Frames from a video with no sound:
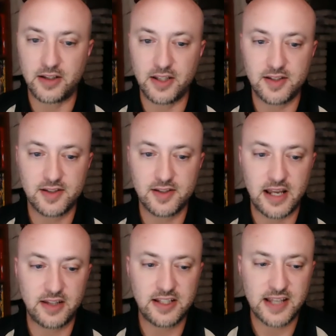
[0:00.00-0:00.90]
least
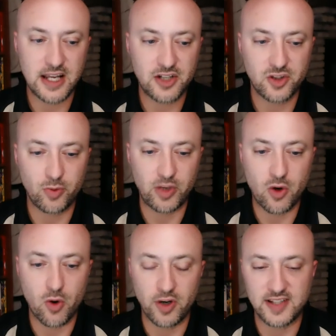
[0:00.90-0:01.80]
catch the
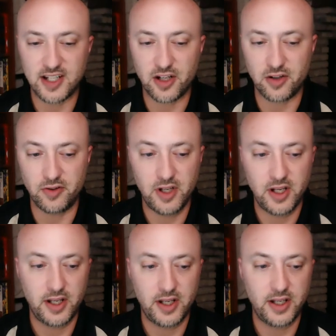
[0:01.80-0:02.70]
recordings. I know,
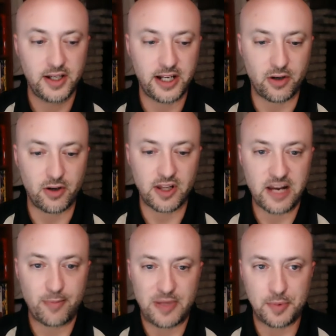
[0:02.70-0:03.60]
a lot
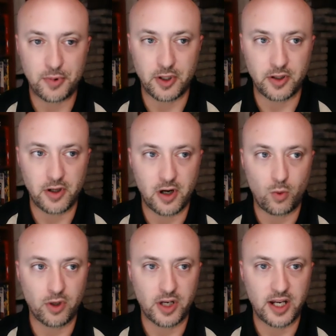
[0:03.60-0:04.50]
of people are
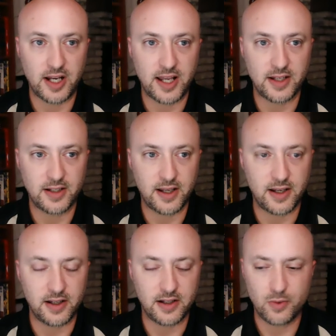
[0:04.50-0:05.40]
working at
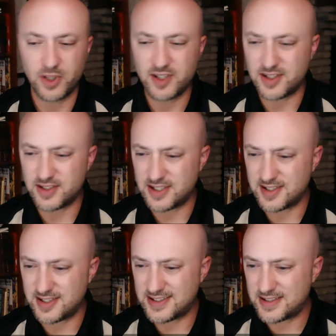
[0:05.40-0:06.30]
what is it? Is
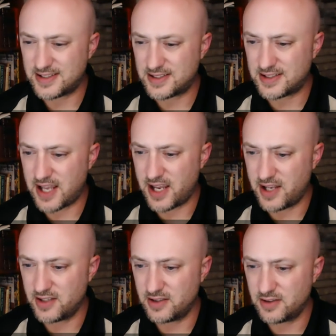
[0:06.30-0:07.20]
it
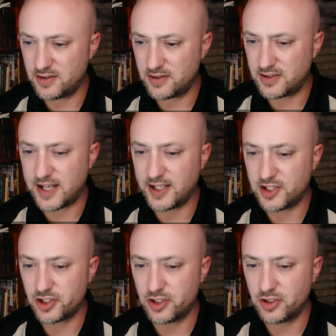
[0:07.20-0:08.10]
10 Eastern?